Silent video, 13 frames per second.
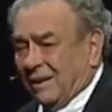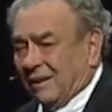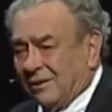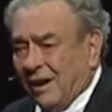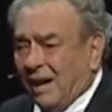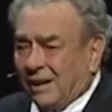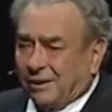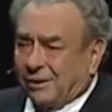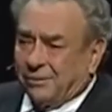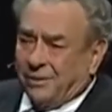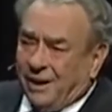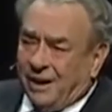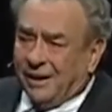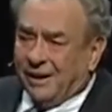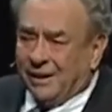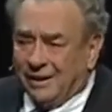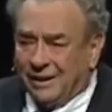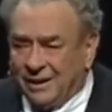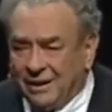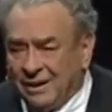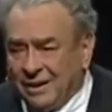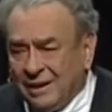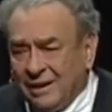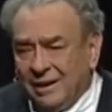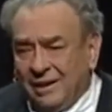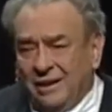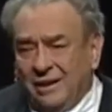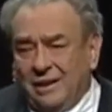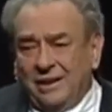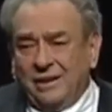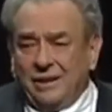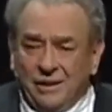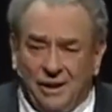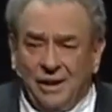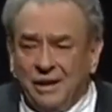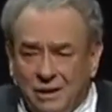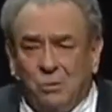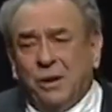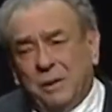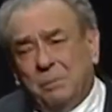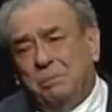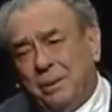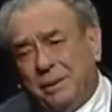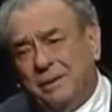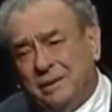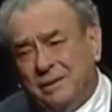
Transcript: to satisfy their need to weep.